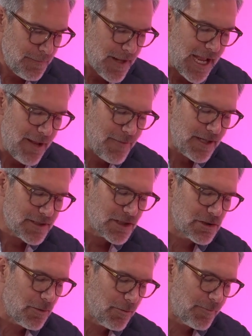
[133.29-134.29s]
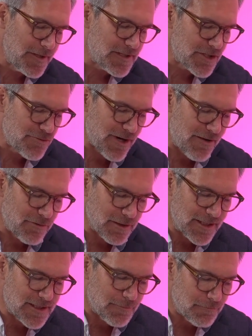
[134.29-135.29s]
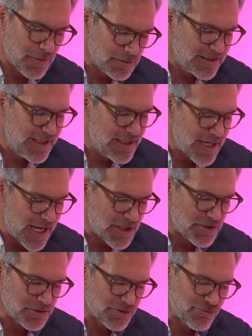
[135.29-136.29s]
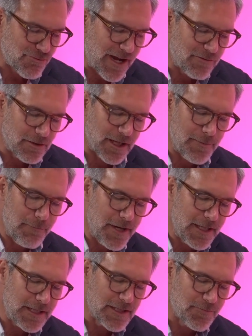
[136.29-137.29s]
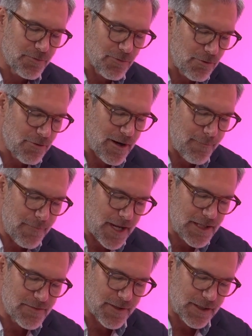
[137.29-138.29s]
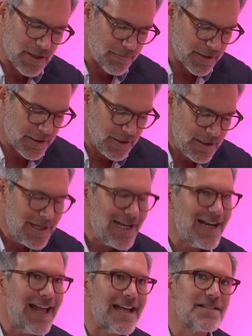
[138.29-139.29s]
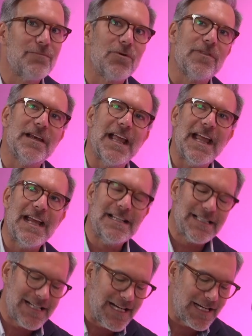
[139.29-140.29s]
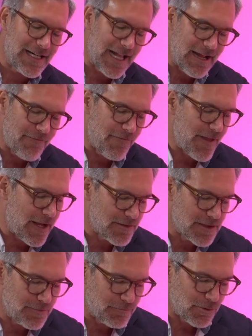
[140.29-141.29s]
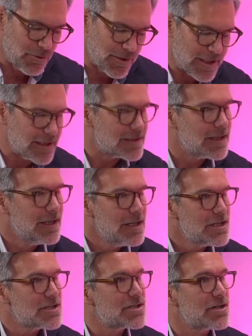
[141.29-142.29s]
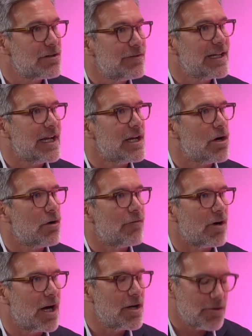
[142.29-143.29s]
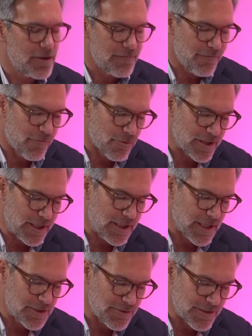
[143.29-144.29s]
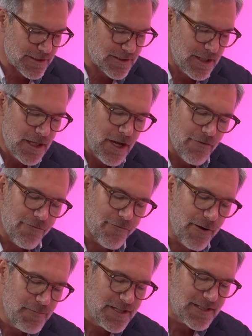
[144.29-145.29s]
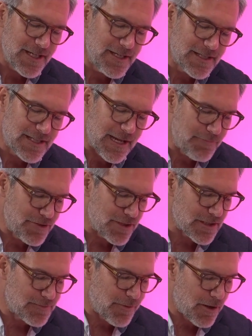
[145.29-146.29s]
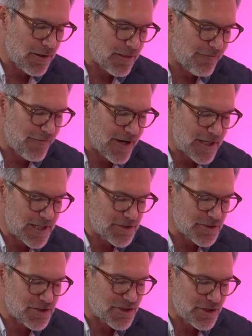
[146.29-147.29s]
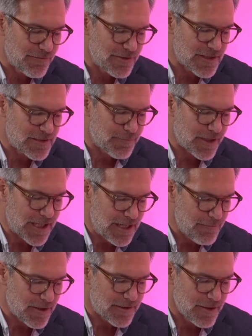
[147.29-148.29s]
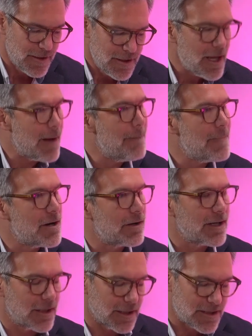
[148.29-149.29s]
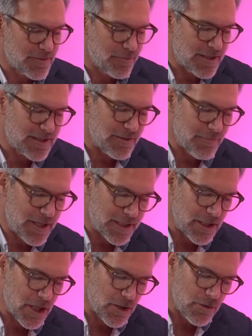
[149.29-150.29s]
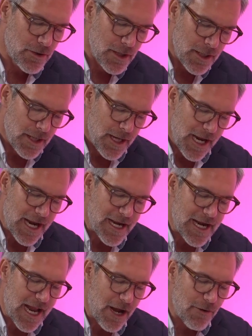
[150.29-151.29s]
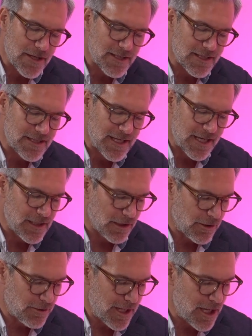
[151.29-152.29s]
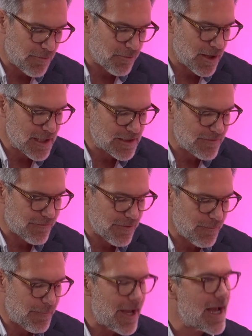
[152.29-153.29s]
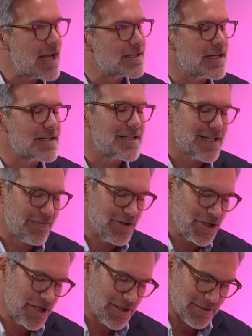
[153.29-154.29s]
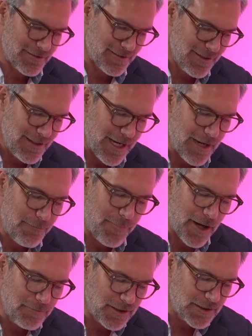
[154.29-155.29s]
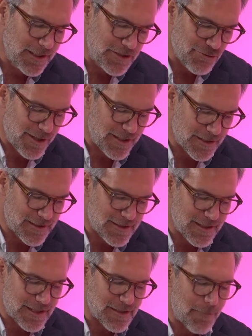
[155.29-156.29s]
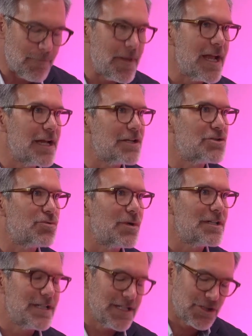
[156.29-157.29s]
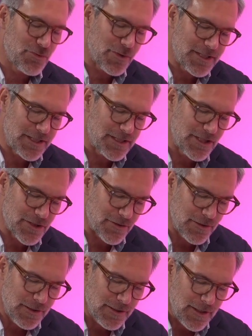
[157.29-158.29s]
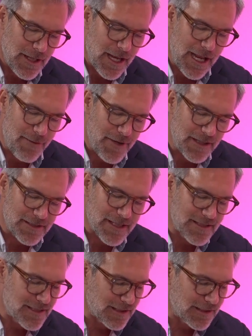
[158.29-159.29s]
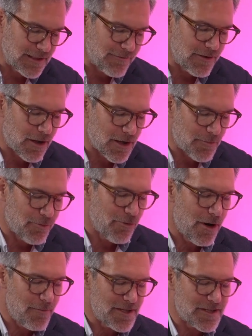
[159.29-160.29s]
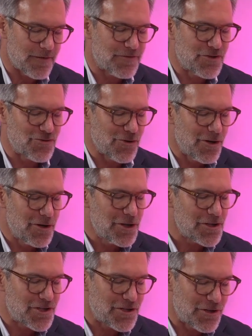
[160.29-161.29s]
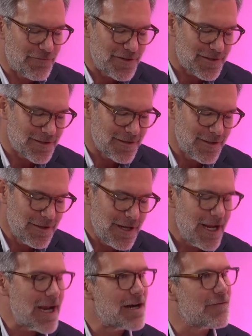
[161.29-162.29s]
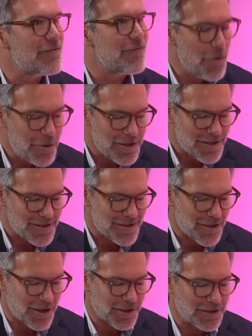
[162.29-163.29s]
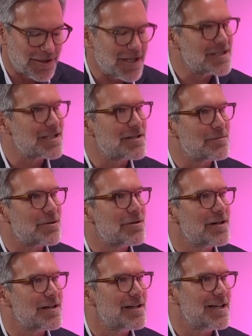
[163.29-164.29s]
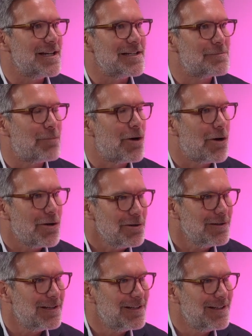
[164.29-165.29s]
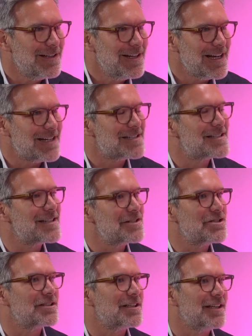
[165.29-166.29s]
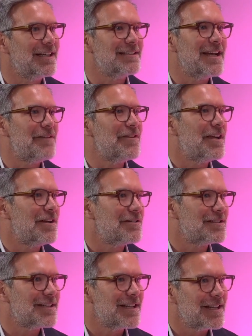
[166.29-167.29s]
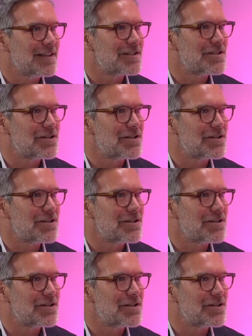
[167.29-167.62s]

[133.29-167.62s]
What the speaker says: Amex Global Business Travel is a multinational travel and meetings program management company. It has more than 18,500 employees serving in over 140 countries. From its inception as part of the financial services behemoth American Express that many know, and now as a standalone enterprise for the past 7 years, and publicly traded since May 2022. Amex has delivered on a promise of strong service and a focus on customer needs. Paul, it is such a delight to have you here today in the studio.